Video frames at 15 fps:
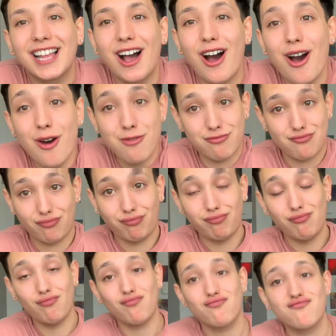Oh,
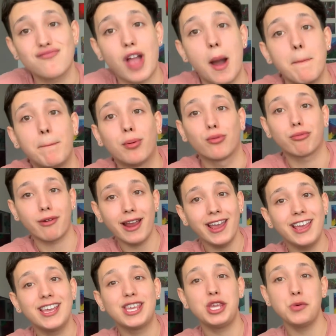a
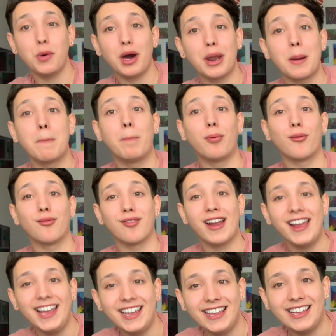break? You want a
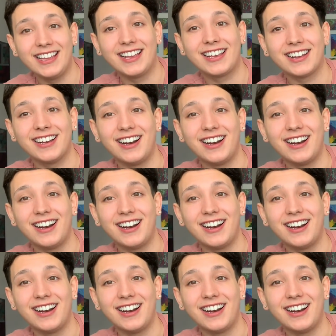break?